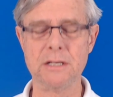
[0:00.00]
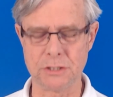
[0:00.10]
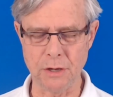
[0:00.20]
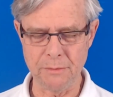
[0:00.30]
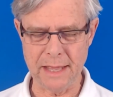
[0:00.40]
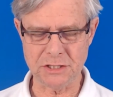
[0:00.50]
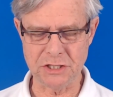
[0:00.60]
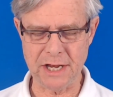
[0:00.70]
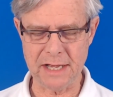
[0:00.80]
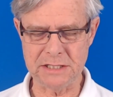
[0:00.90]
So that's
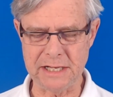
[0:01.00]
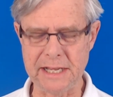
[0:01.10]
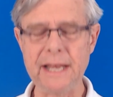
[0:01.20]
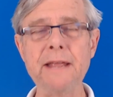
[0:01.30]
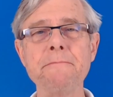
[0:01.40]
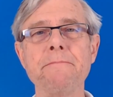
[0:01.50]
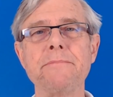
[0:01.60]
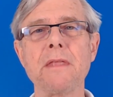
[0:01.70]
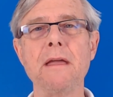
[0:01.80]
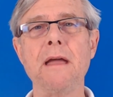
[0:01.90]
JIT Kitting.
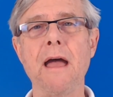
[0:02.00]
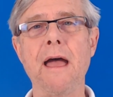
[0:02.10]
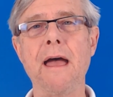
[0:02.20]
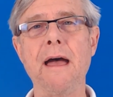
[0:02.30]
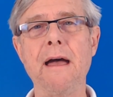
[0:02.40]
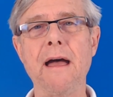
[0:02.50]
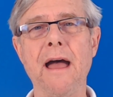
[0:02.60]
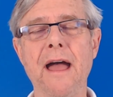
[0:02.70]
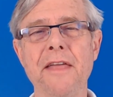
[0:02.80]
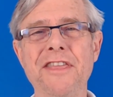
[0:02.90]

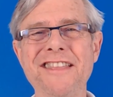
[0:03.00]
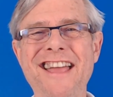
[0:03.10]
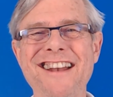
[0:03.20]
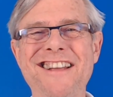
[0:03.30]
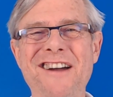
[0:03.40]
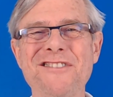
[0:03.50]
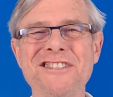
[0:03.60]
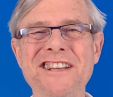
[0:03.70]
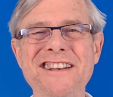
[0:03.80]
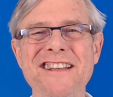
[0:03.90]
I think that
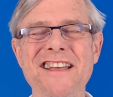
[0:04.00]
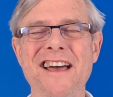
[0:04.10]
covers it.